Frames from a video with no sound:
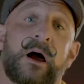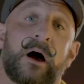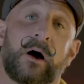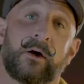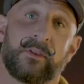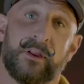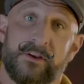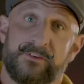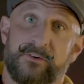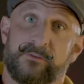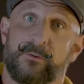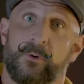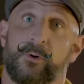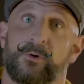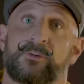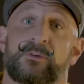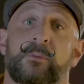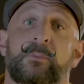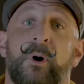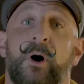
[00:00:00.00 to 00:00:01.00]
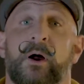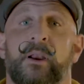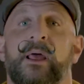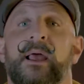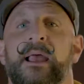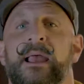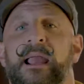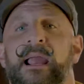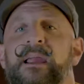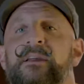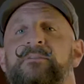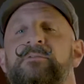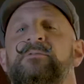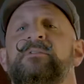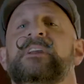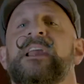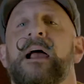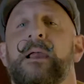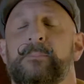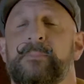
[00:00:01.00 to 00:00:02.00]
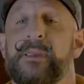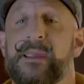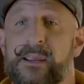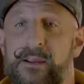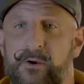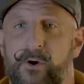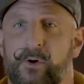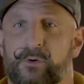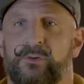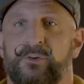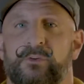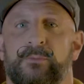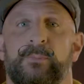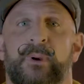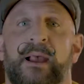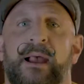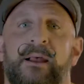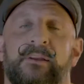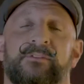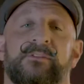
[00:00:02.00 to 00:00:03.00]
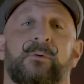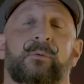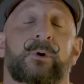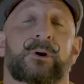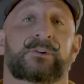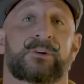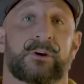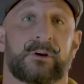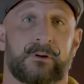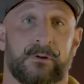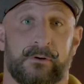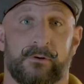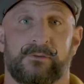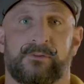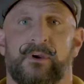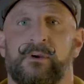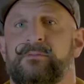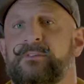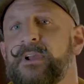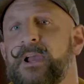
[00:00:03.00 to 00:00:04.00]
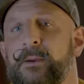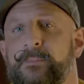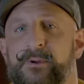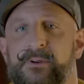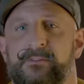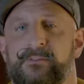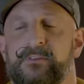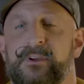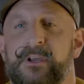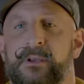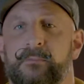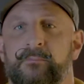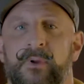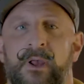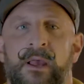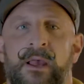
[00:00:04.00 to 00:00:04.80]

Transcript: Unless, of course, you bought a VIP coach's pass, which includes a VIP seat.